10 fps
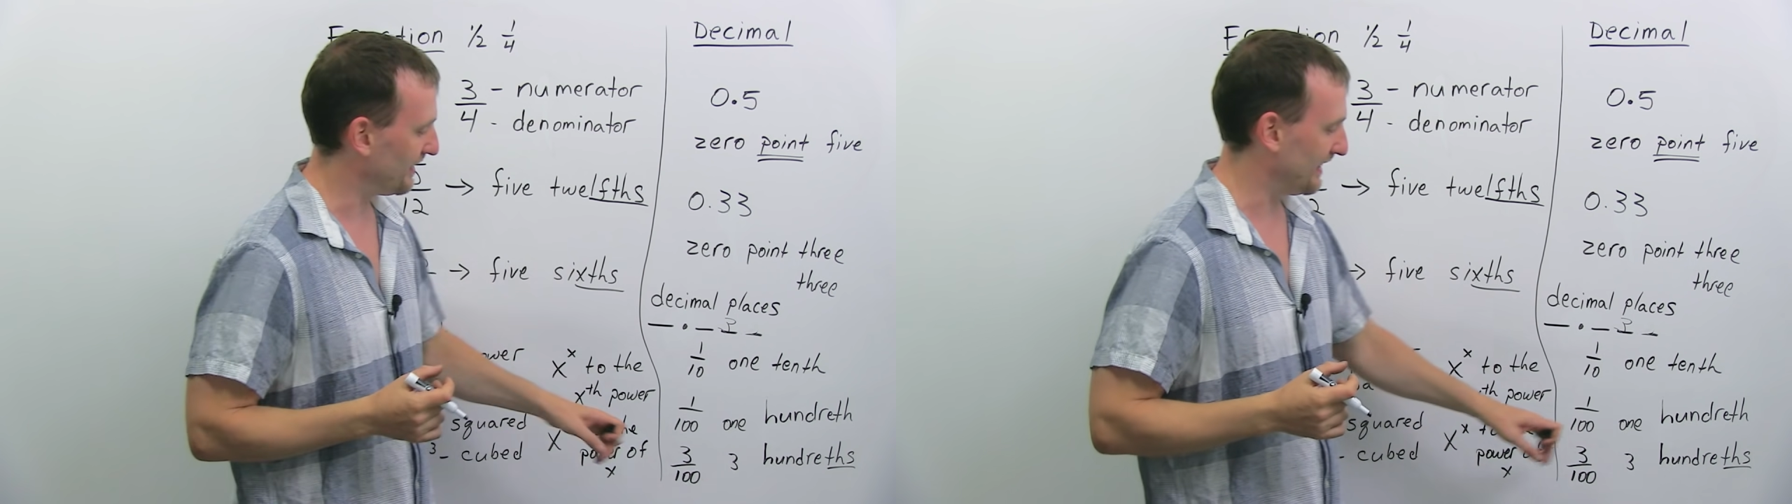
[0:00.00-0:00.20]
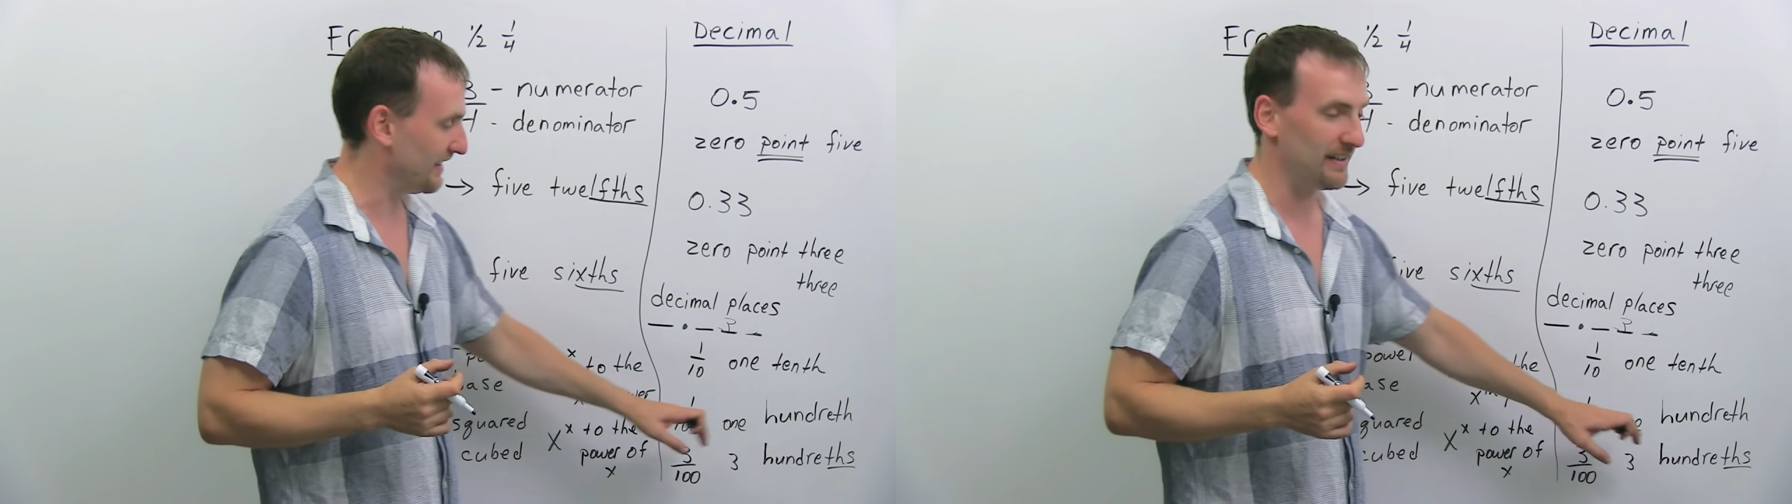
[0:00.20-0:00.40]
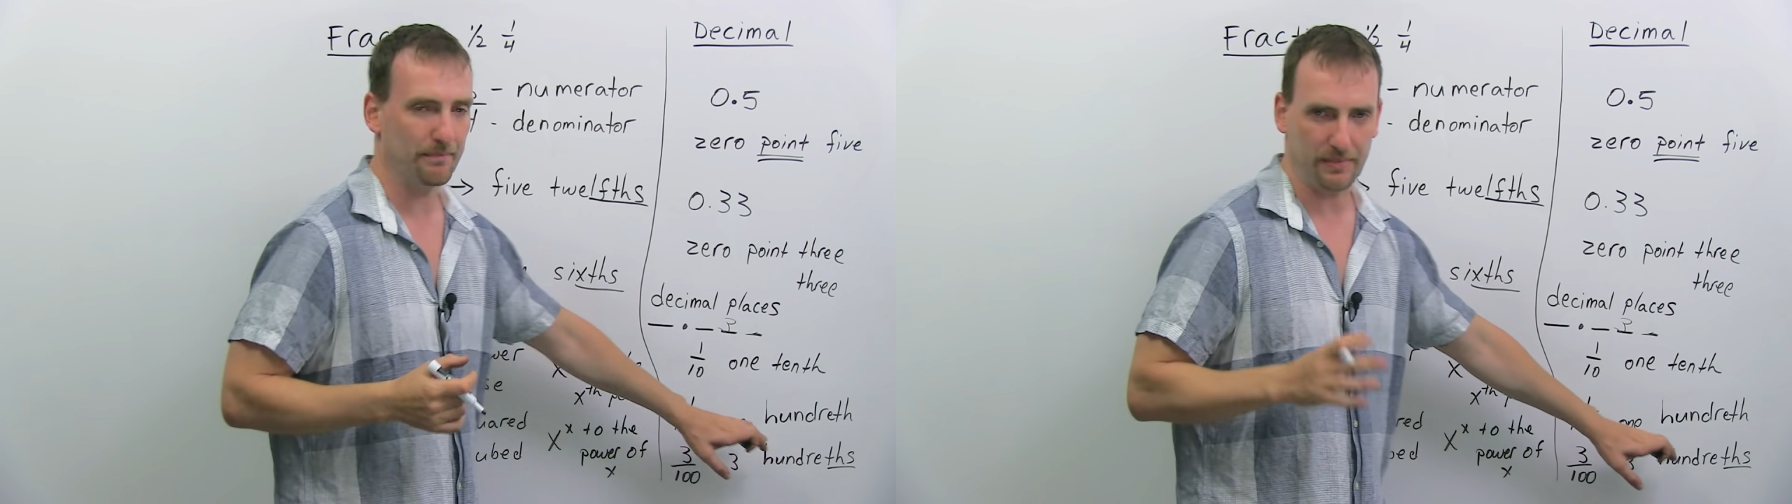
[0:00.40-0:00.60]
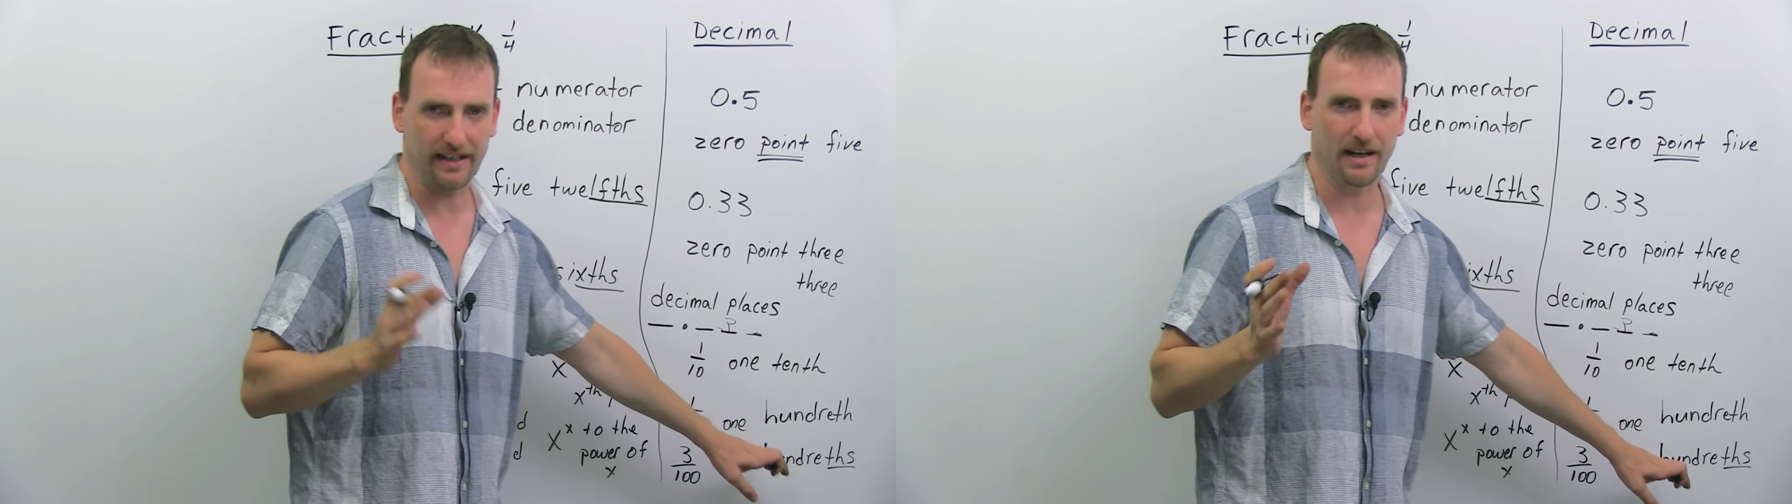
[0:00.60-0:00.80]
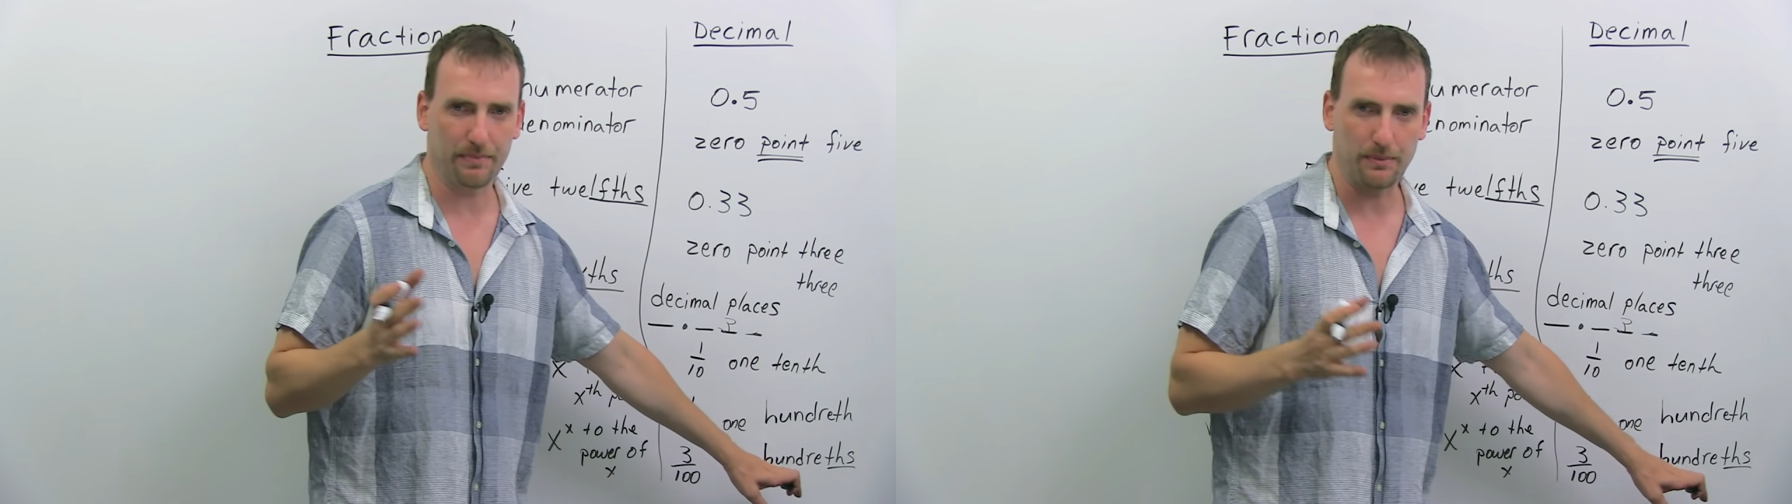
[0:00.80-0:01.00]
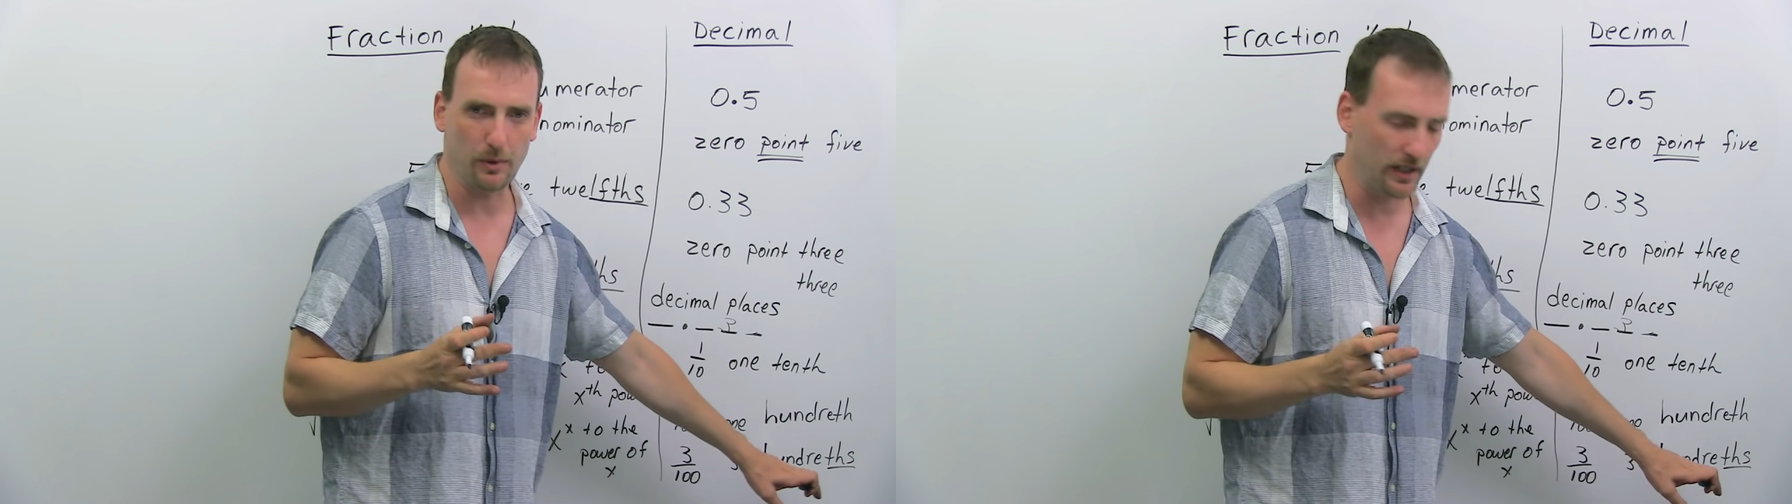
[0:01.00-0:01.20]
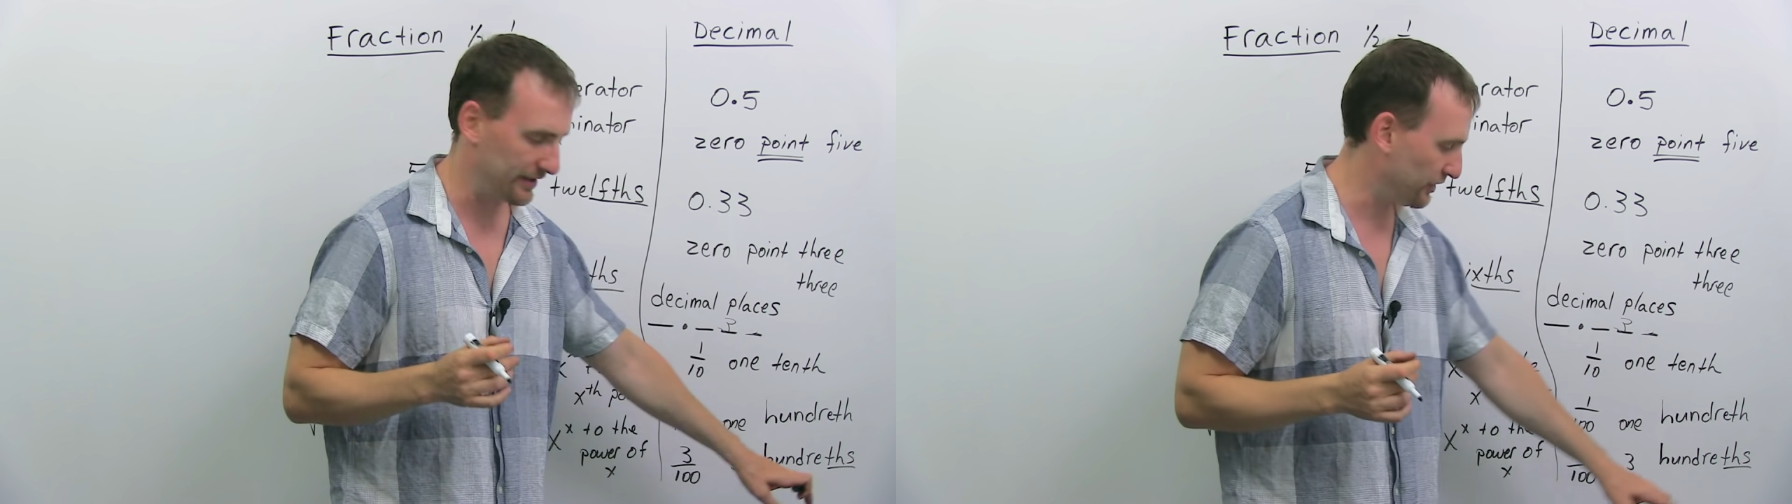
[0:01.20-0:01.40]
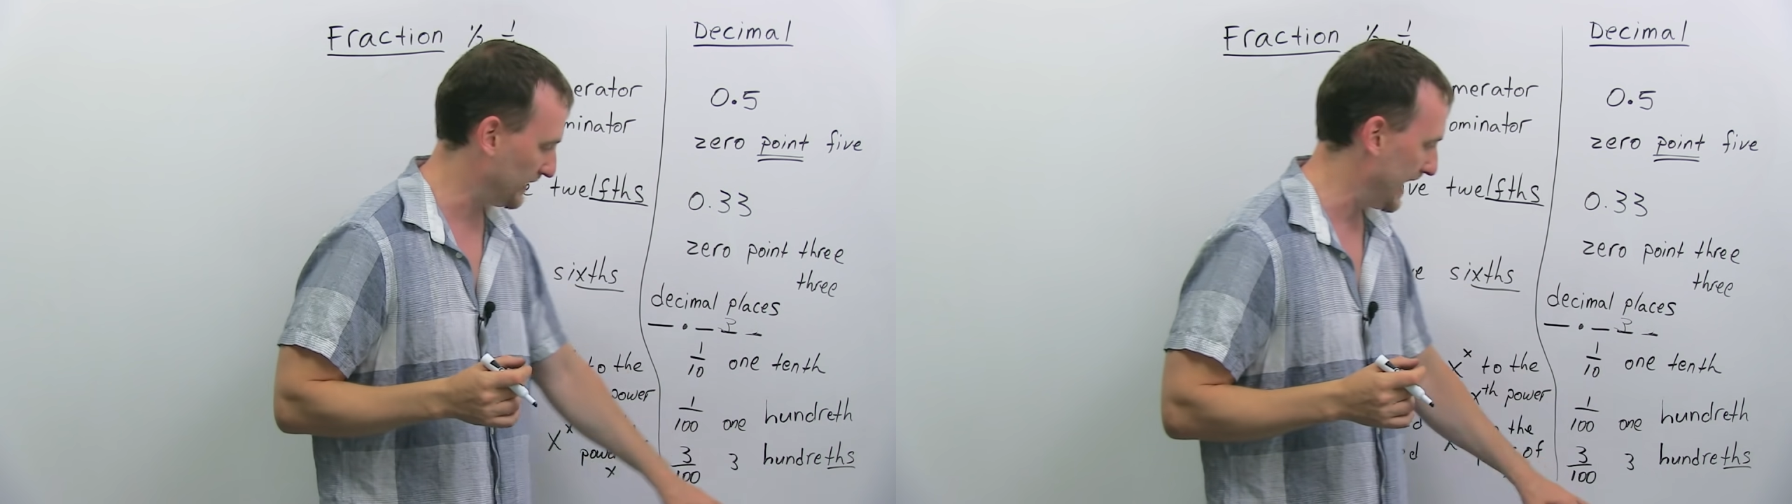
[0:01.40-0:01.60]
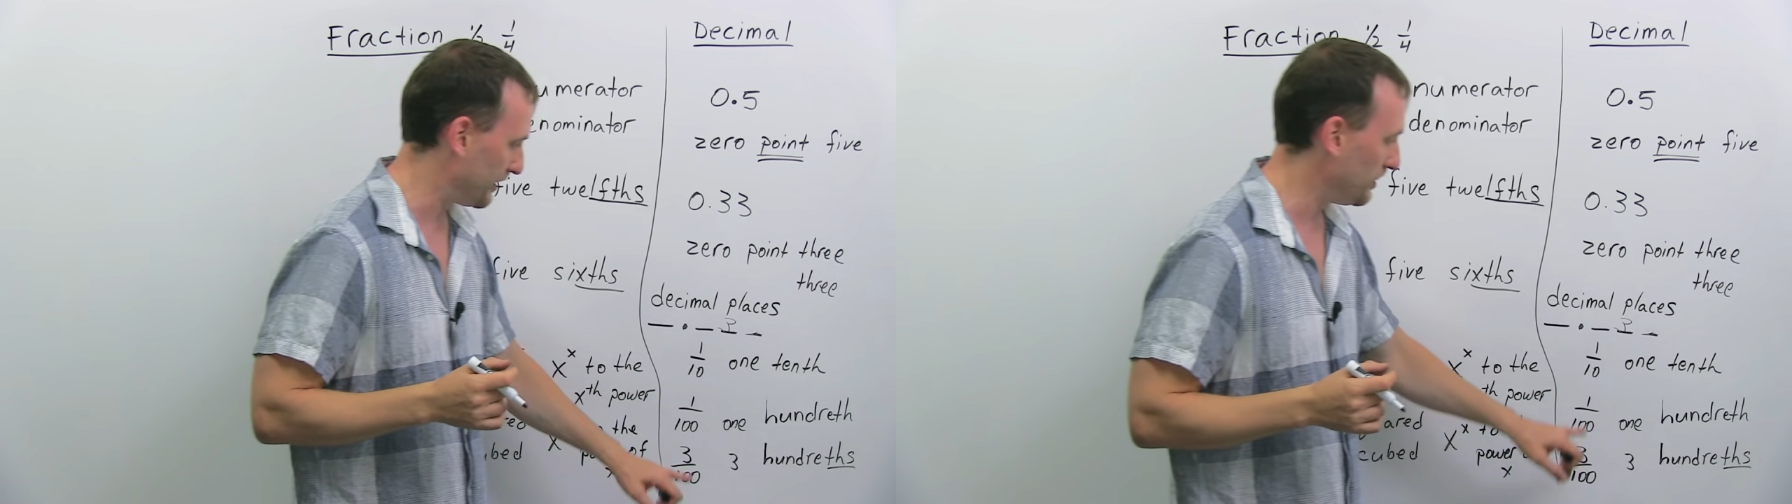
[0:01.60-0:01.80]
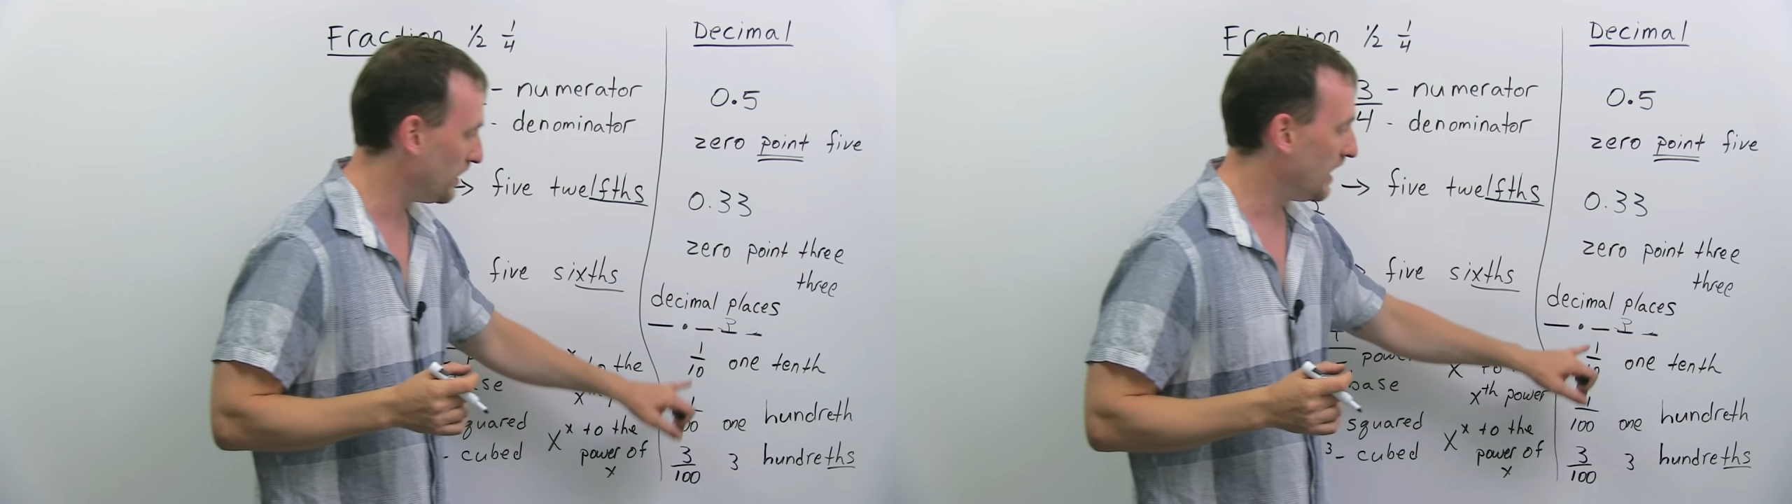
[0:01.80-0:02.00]
then again, people will understand
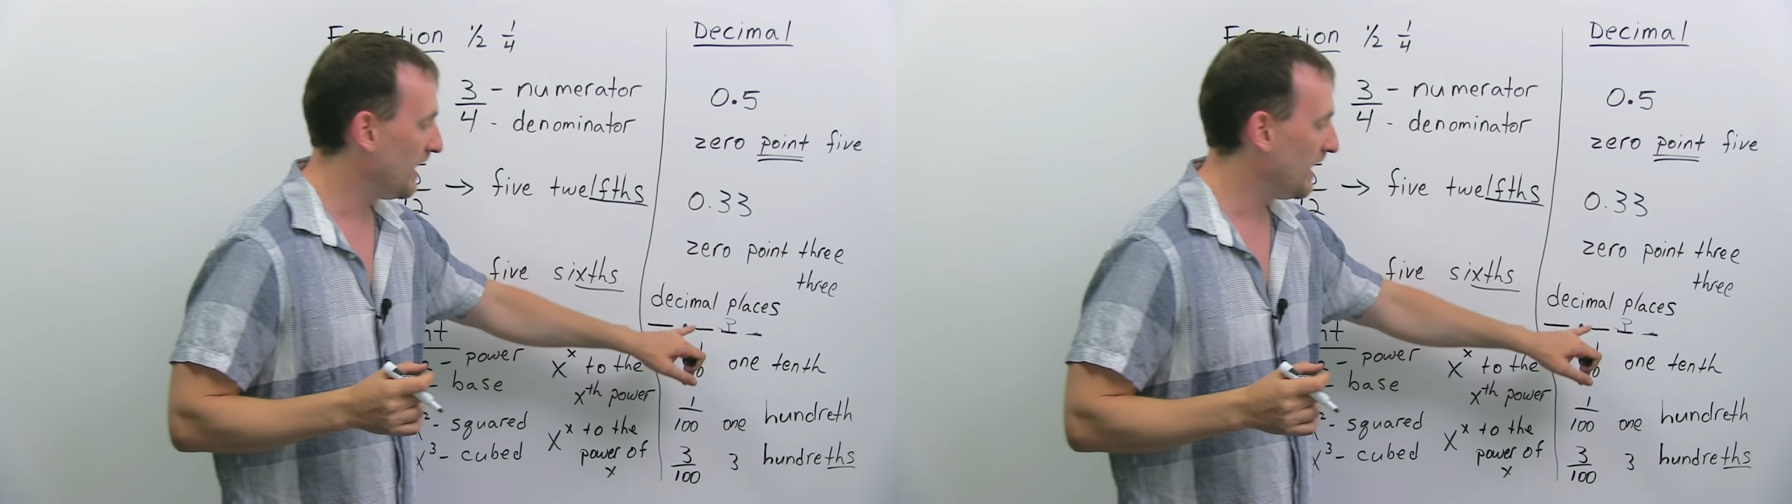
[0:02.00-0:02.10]
you.